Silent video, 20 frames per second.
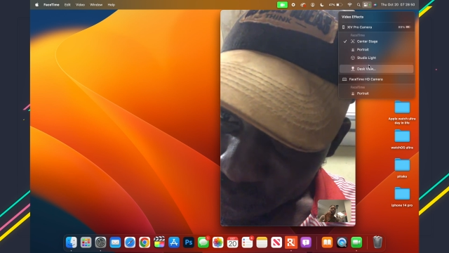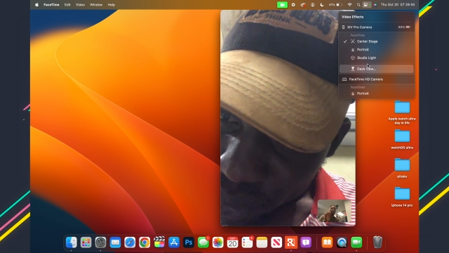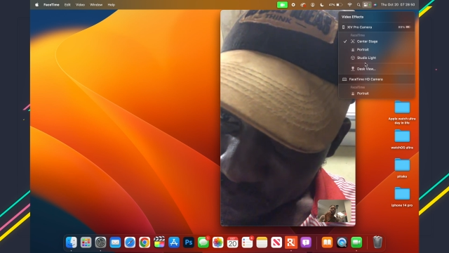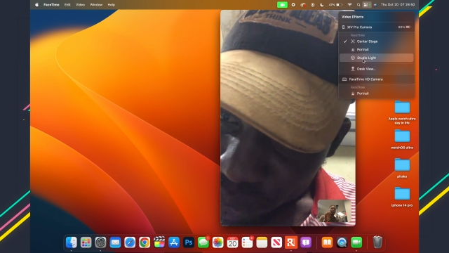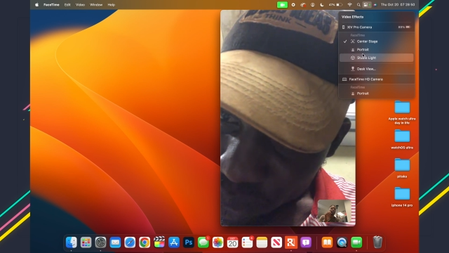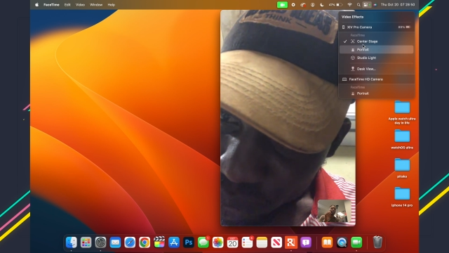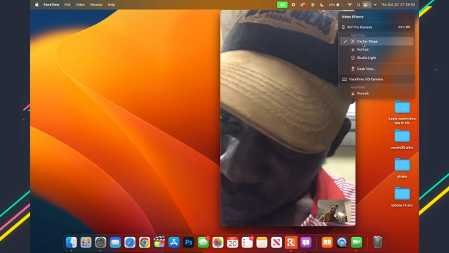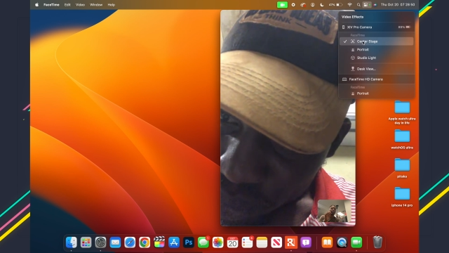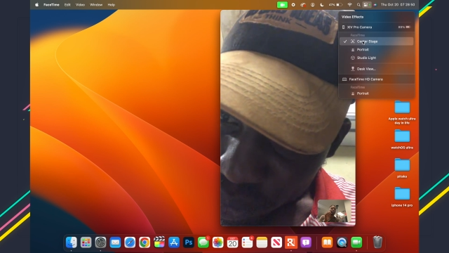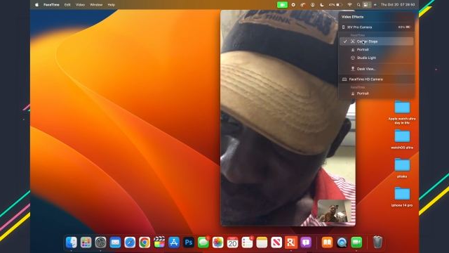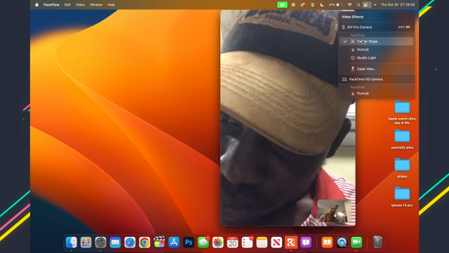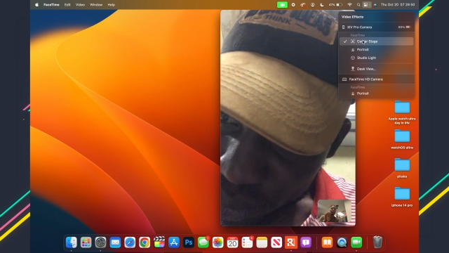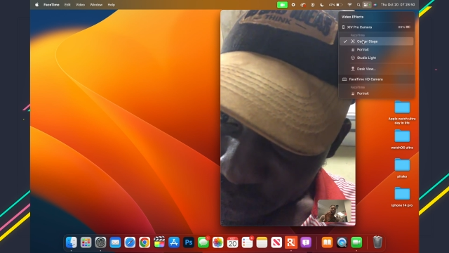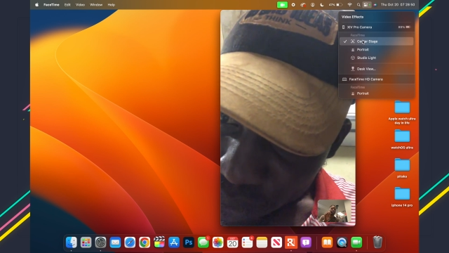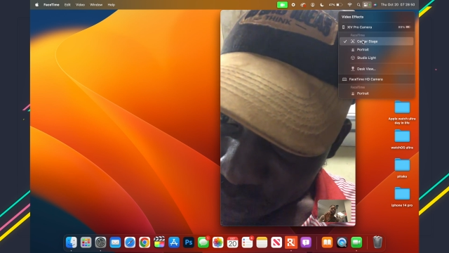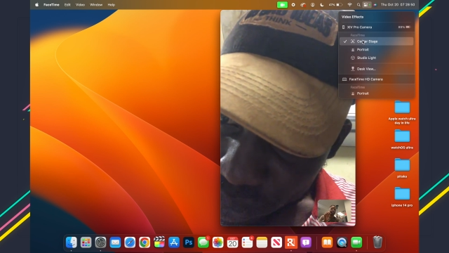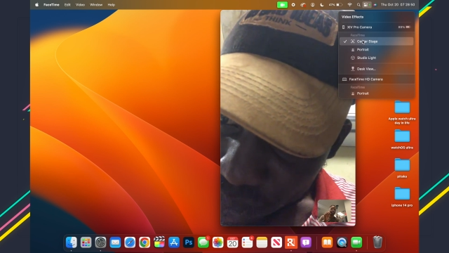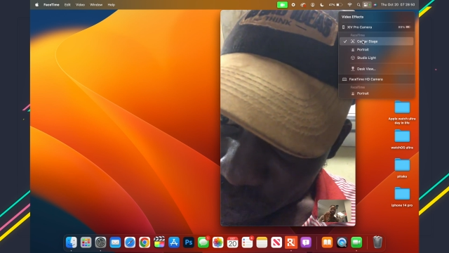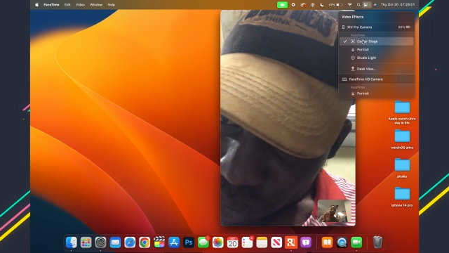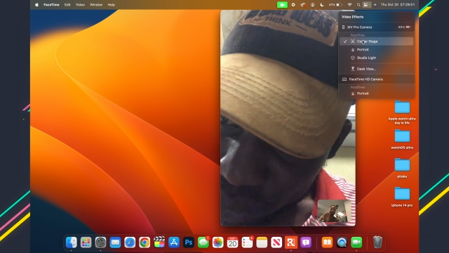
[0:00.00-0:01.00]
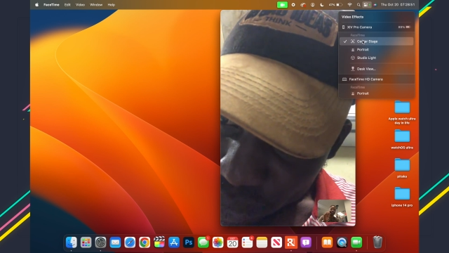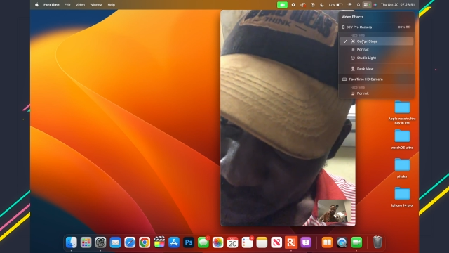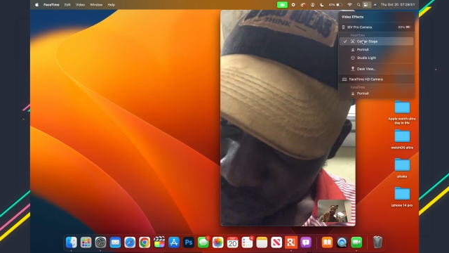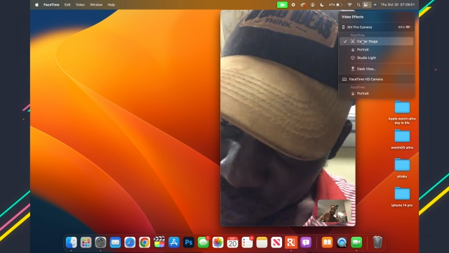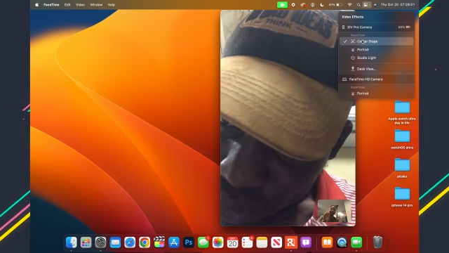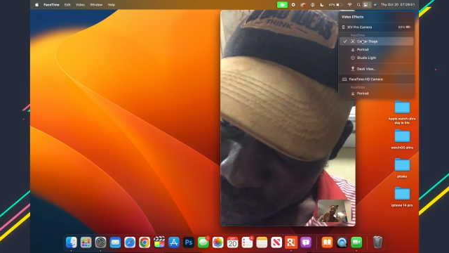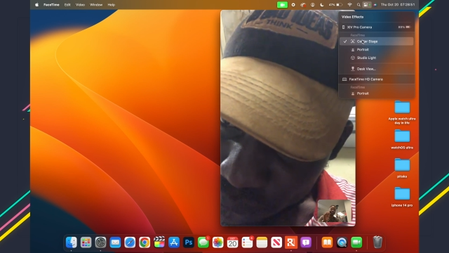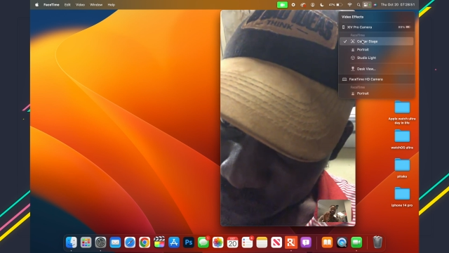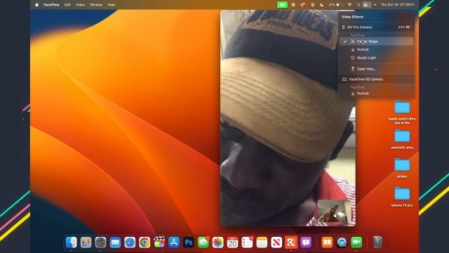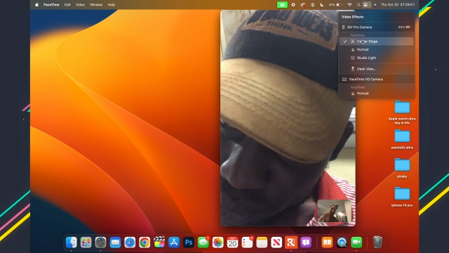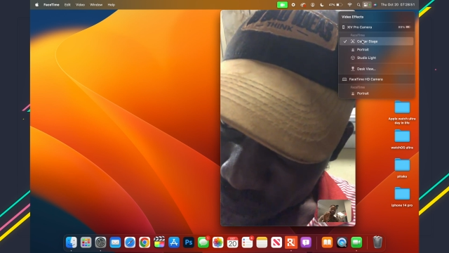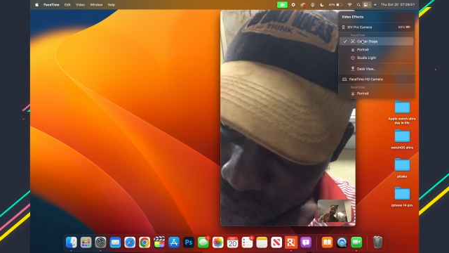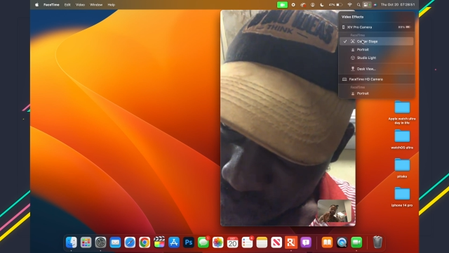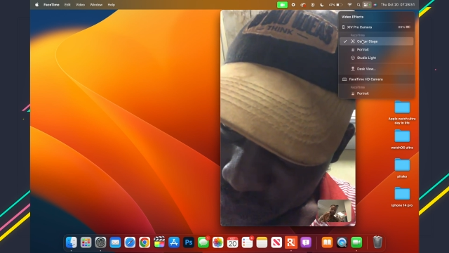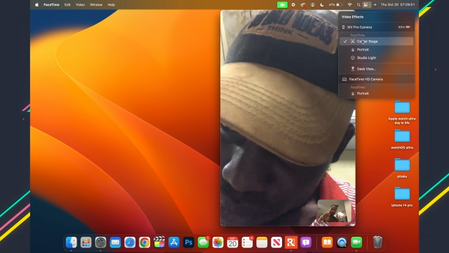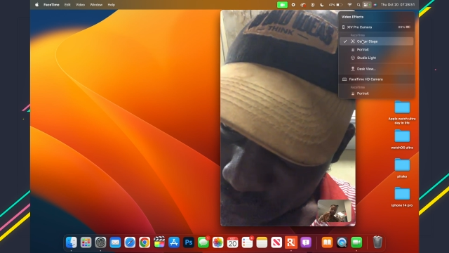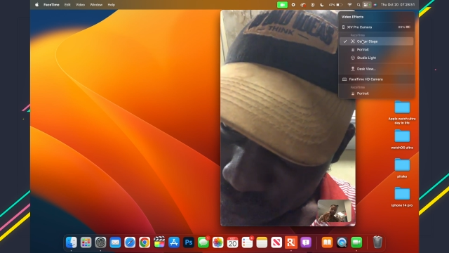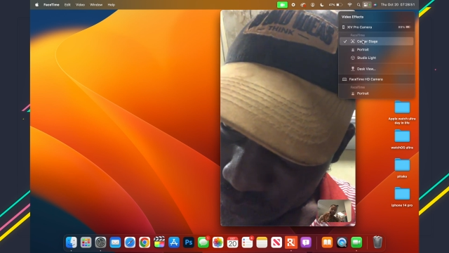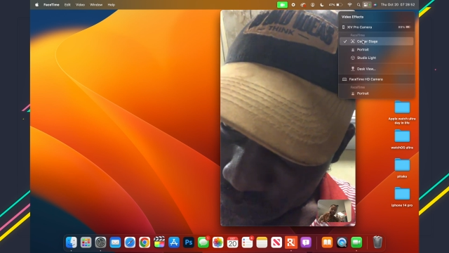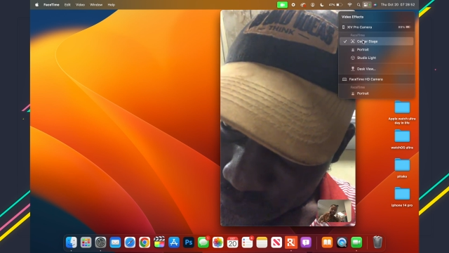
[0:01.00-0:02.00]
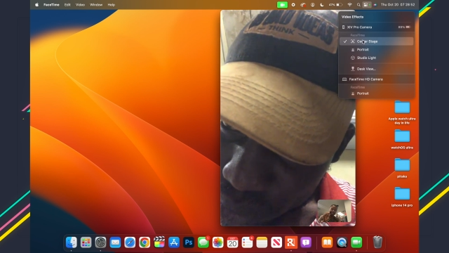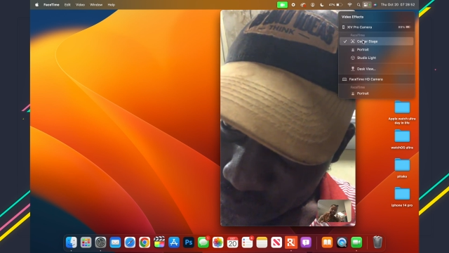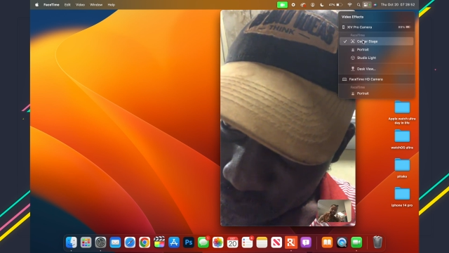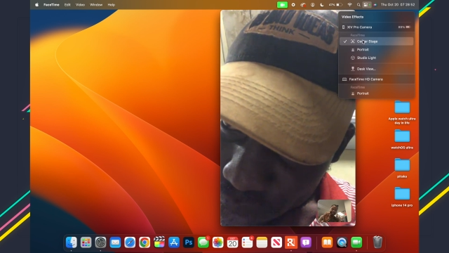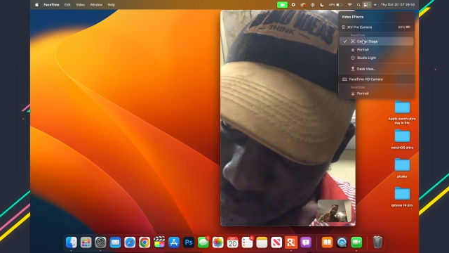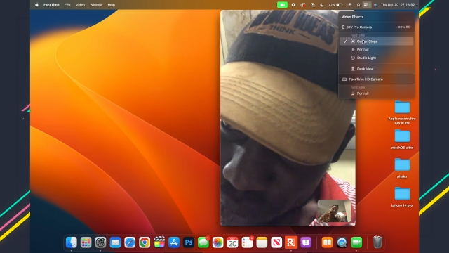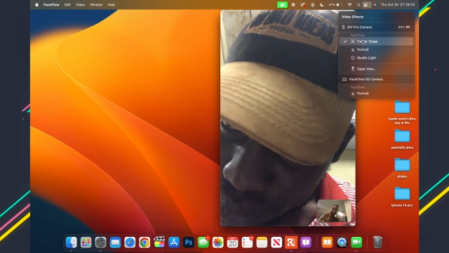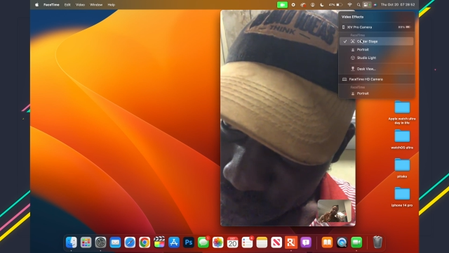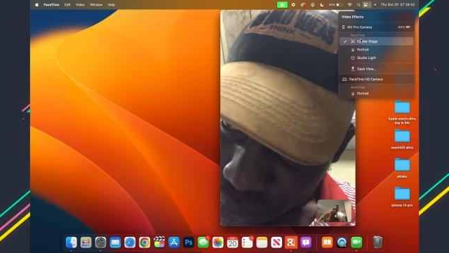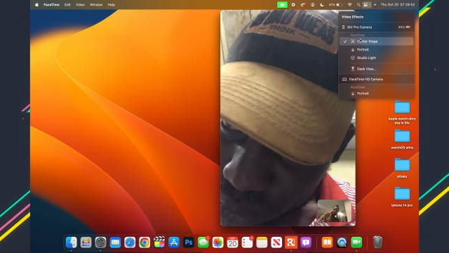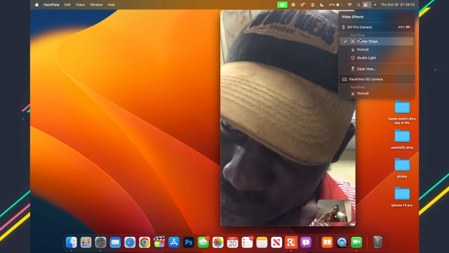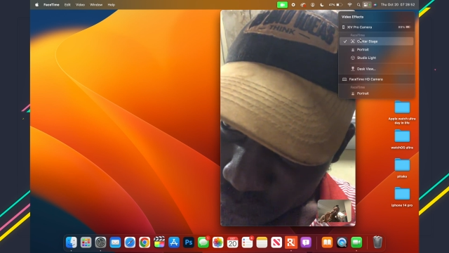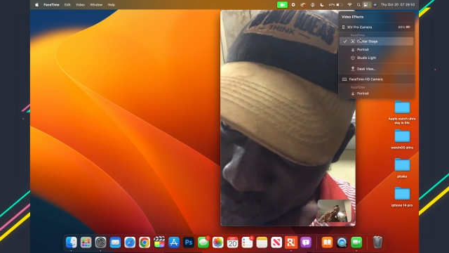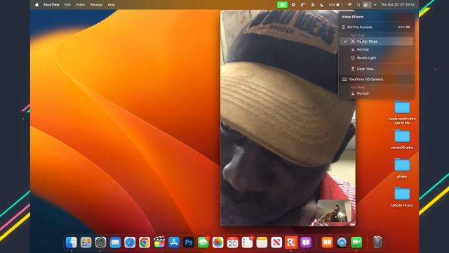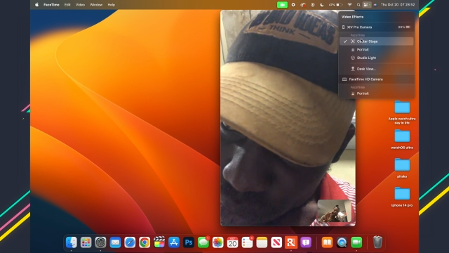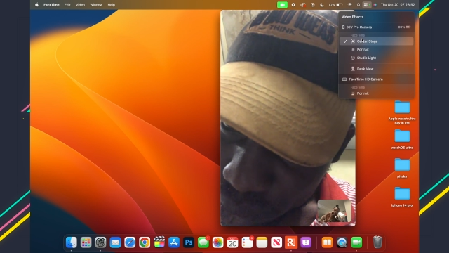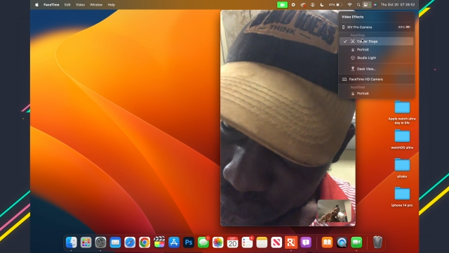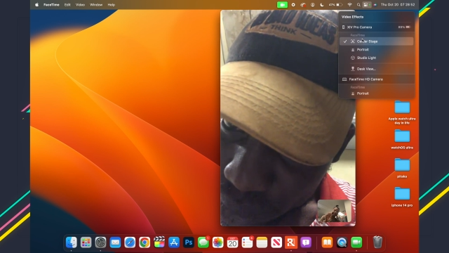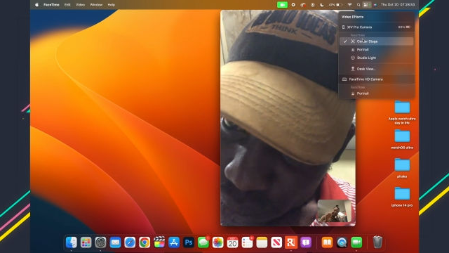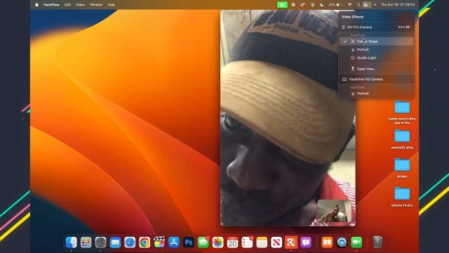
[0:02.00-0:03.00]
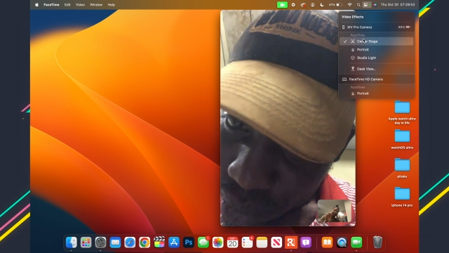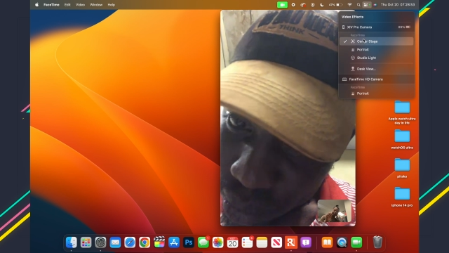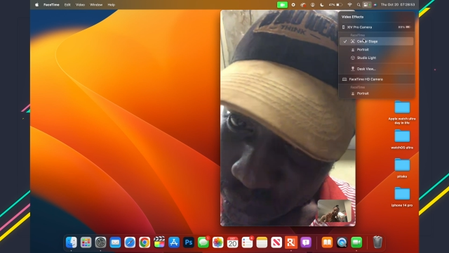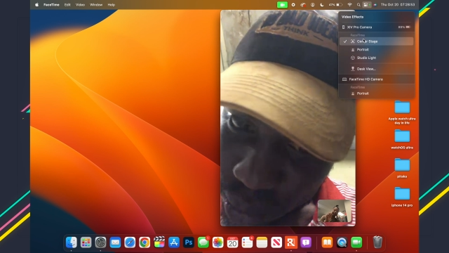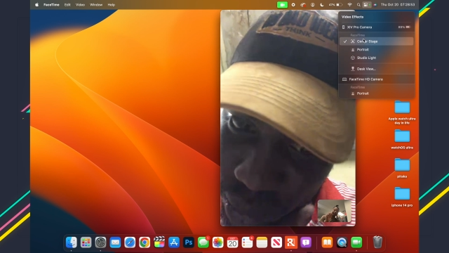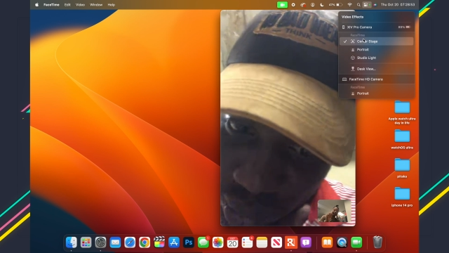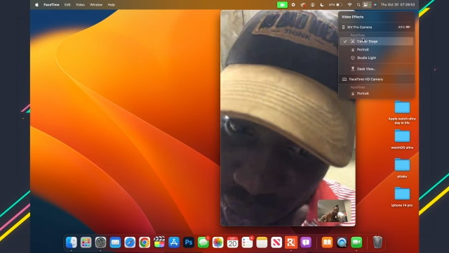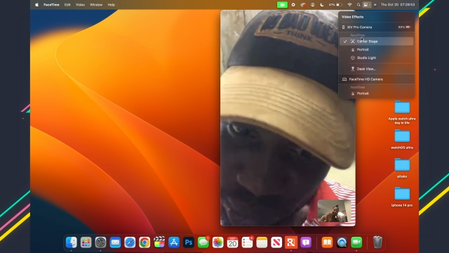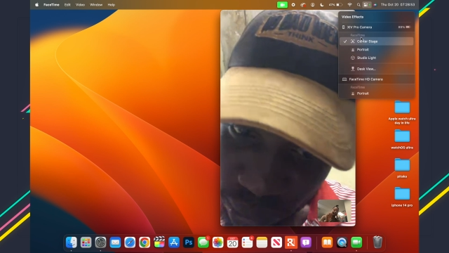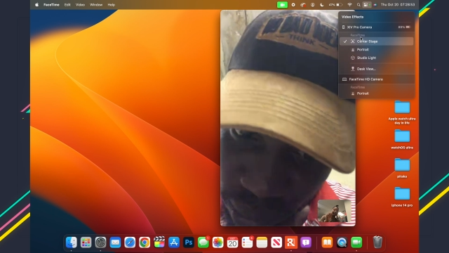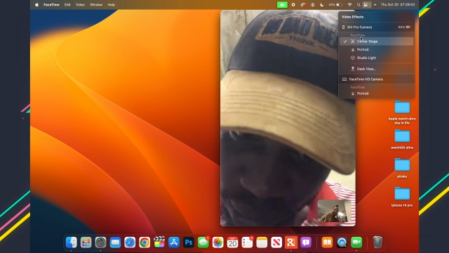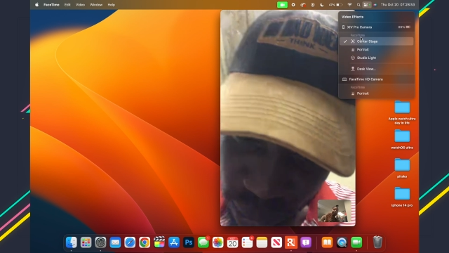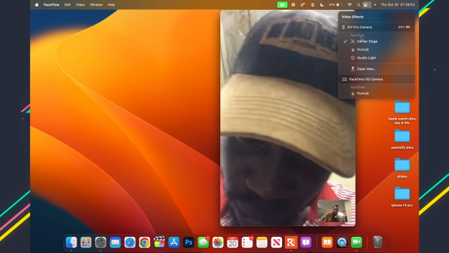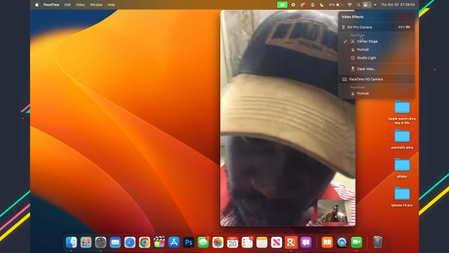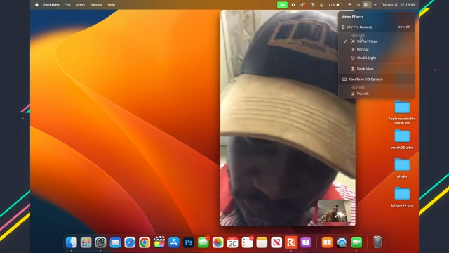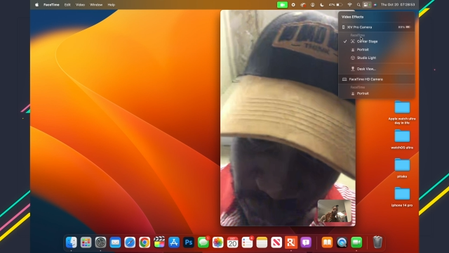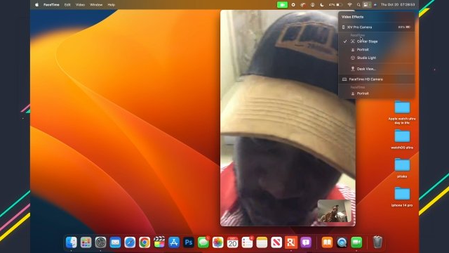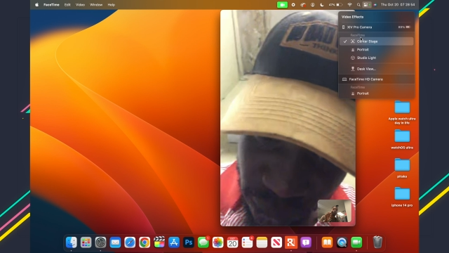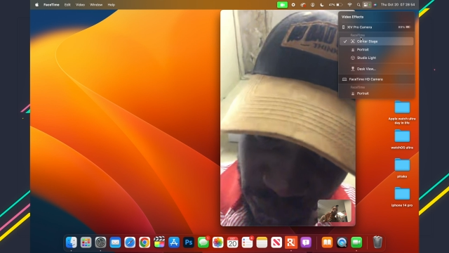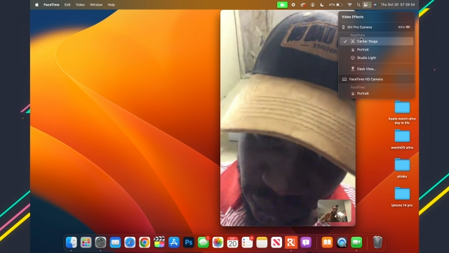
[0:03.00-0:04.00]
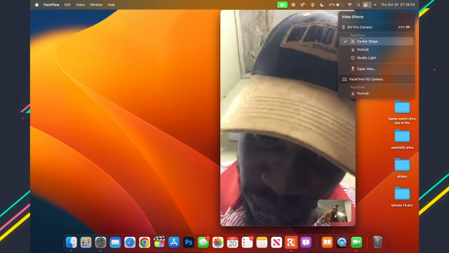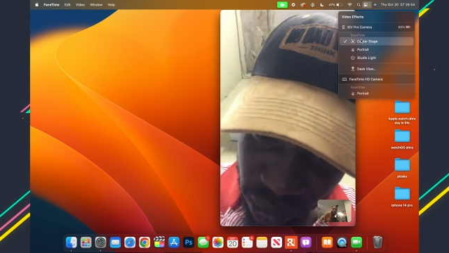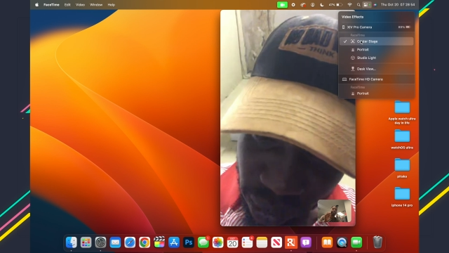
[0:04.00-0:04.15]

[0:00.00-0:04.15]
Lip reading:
[unreadable: no face in view]